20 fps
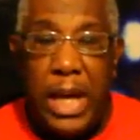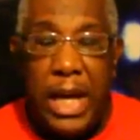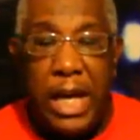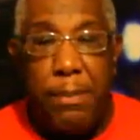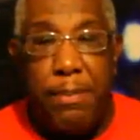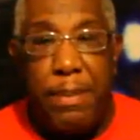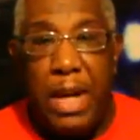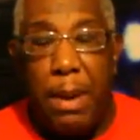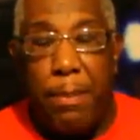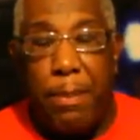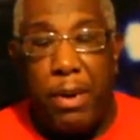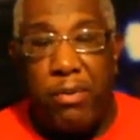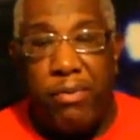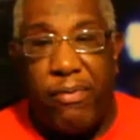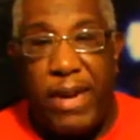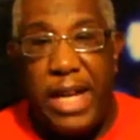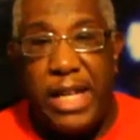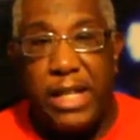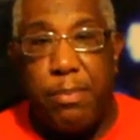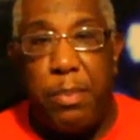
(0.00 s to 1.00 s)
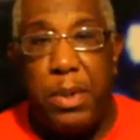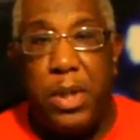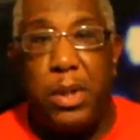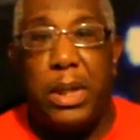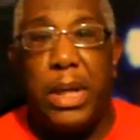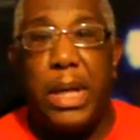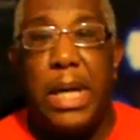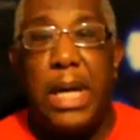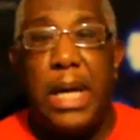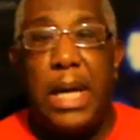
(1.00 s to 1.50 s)
Hit me up on
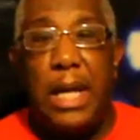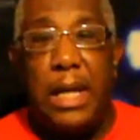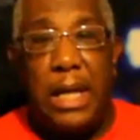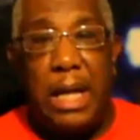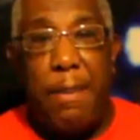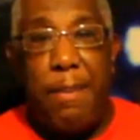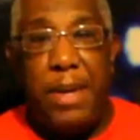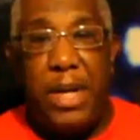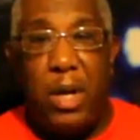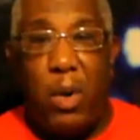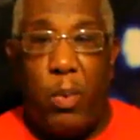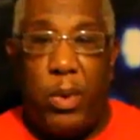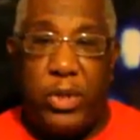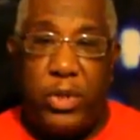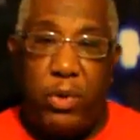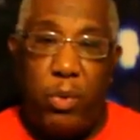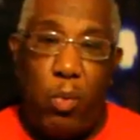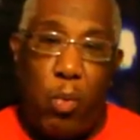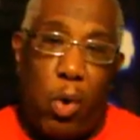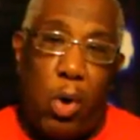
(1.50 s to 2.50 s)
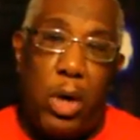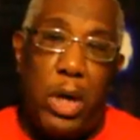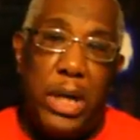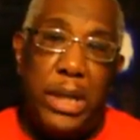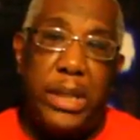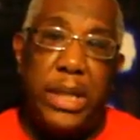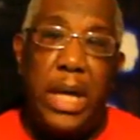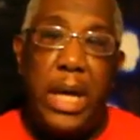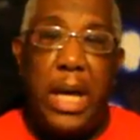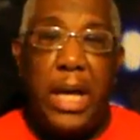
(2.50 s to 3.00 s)
Facebook. Let me know what you
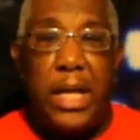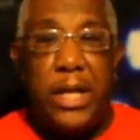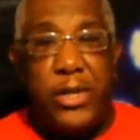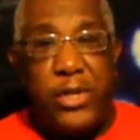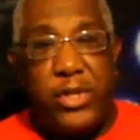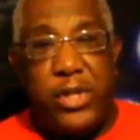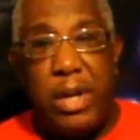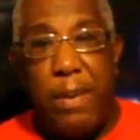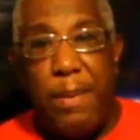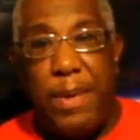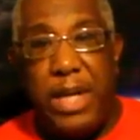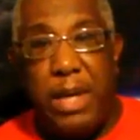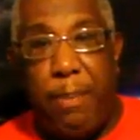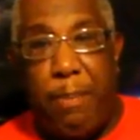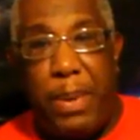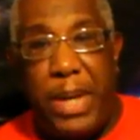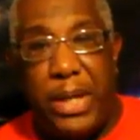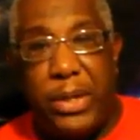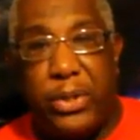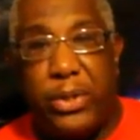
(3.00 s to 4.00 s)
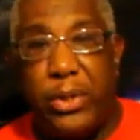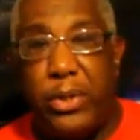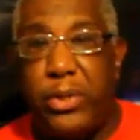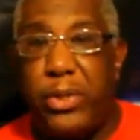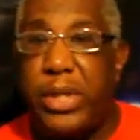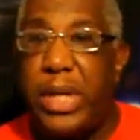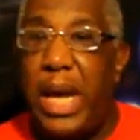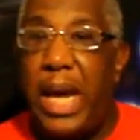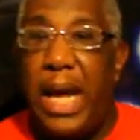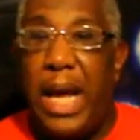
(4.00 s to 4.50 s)
want. Send me your
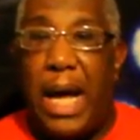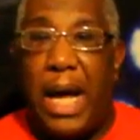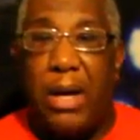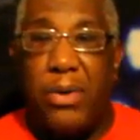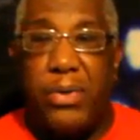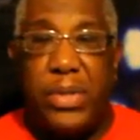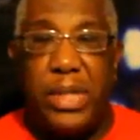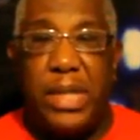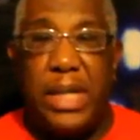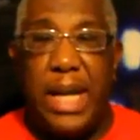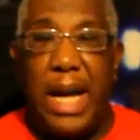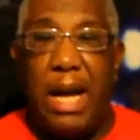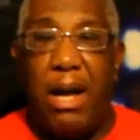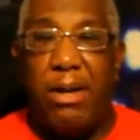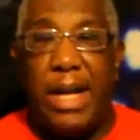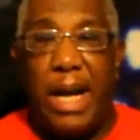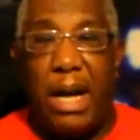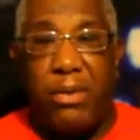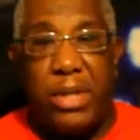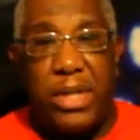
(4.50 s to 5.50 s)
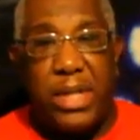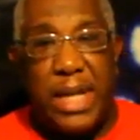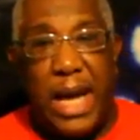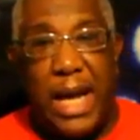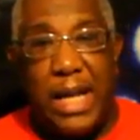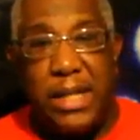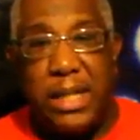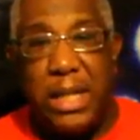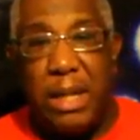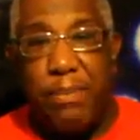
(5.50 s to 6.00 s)
pictures. I'll sit down. I'll
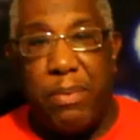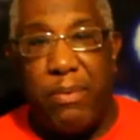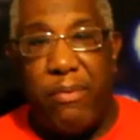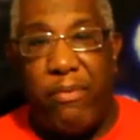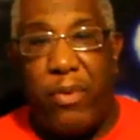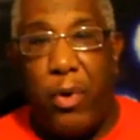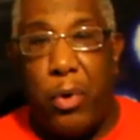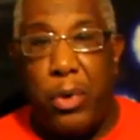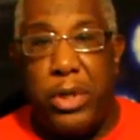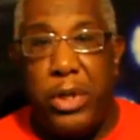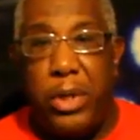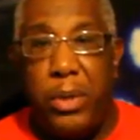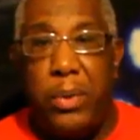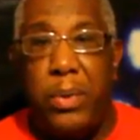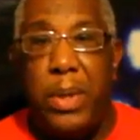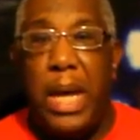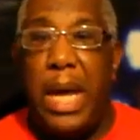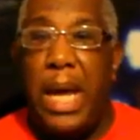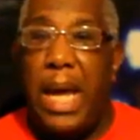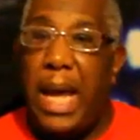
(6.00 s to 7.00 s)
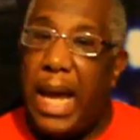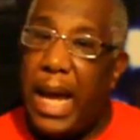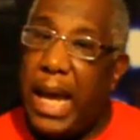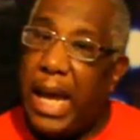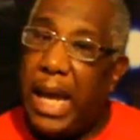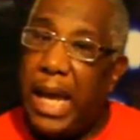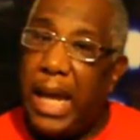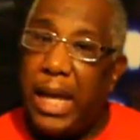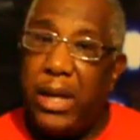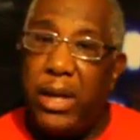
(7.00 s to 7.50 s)
design something for you
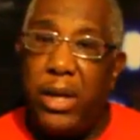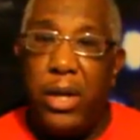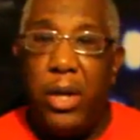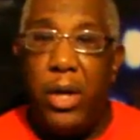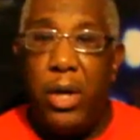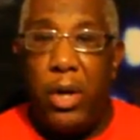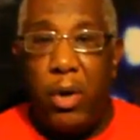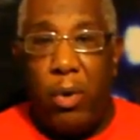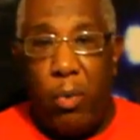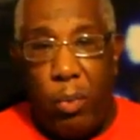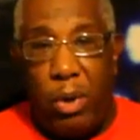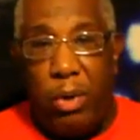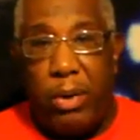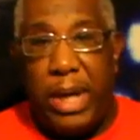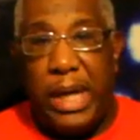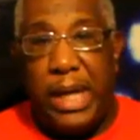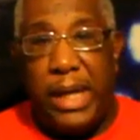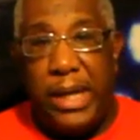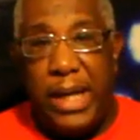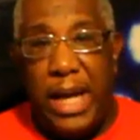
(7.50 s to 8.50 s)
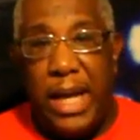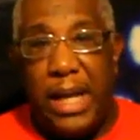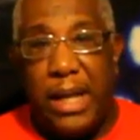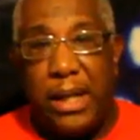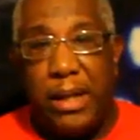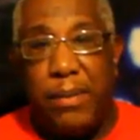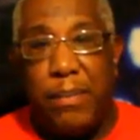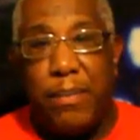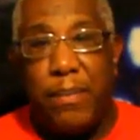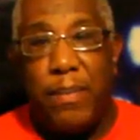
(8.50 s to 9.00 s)
and we'll get it
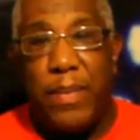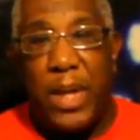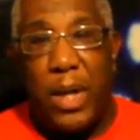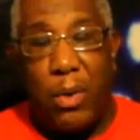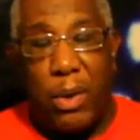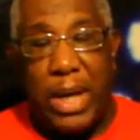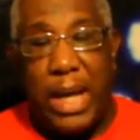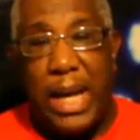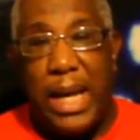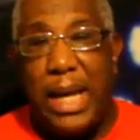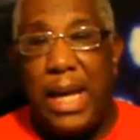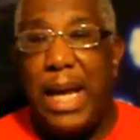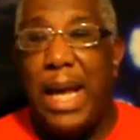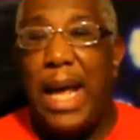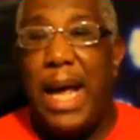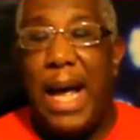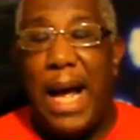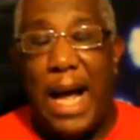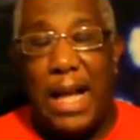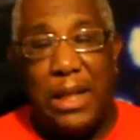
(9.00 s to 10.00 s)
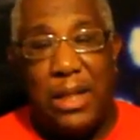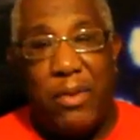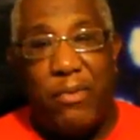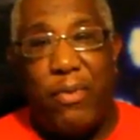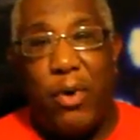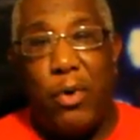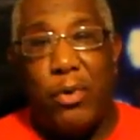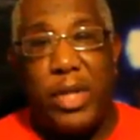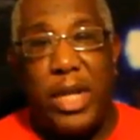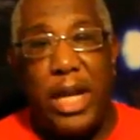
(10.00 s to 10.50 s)
done. Okay? I
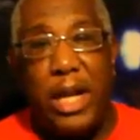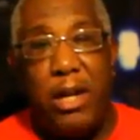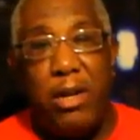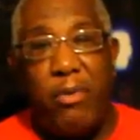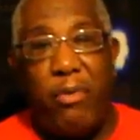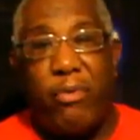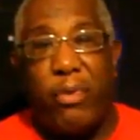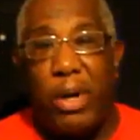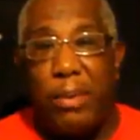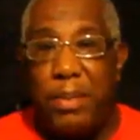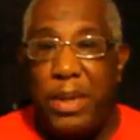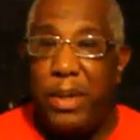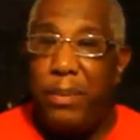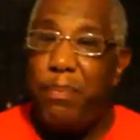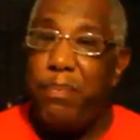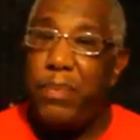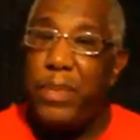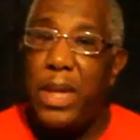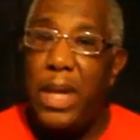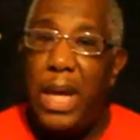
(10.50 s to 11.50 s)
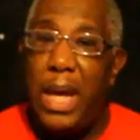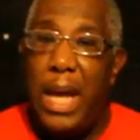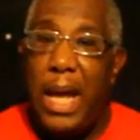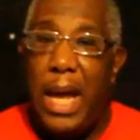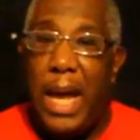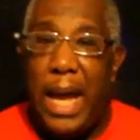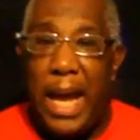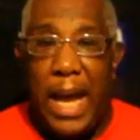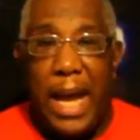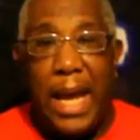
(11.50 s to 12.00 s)
look forward to hearing from you.
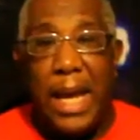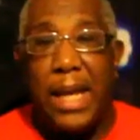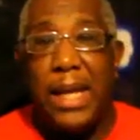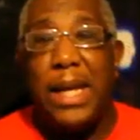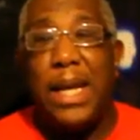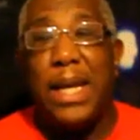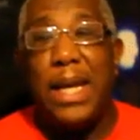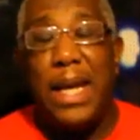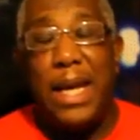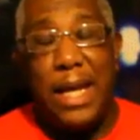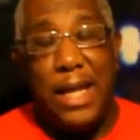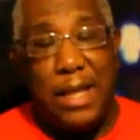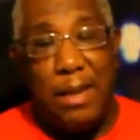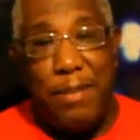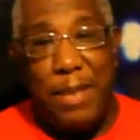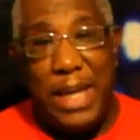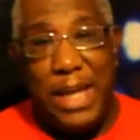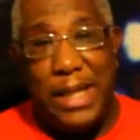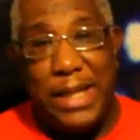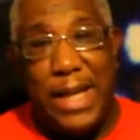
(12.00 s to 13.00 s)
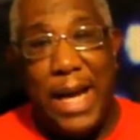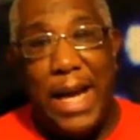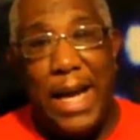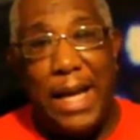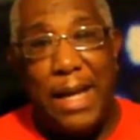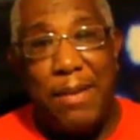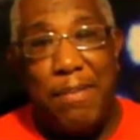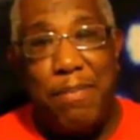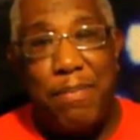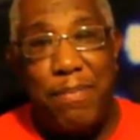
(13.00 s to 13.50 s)
And in the
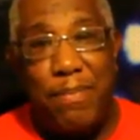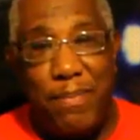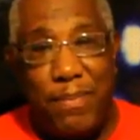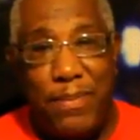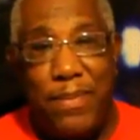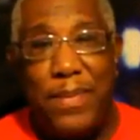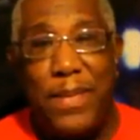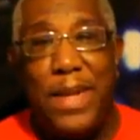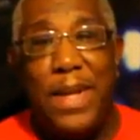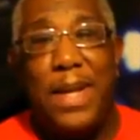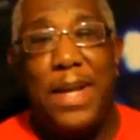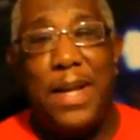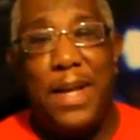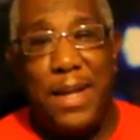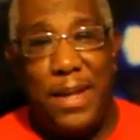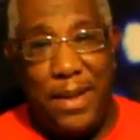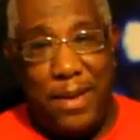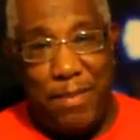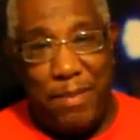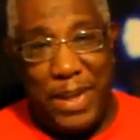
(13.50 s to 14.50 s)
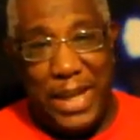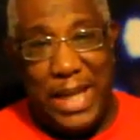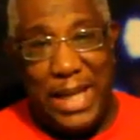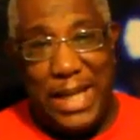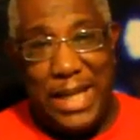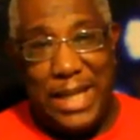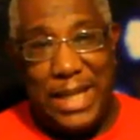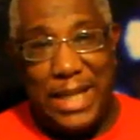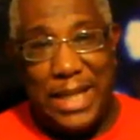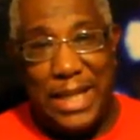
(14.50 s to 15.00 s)
meantime,
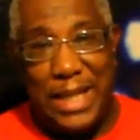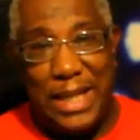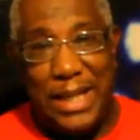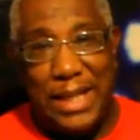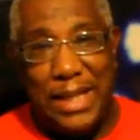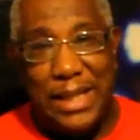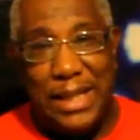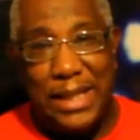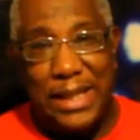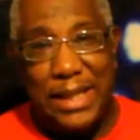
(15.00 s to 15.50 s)
peace.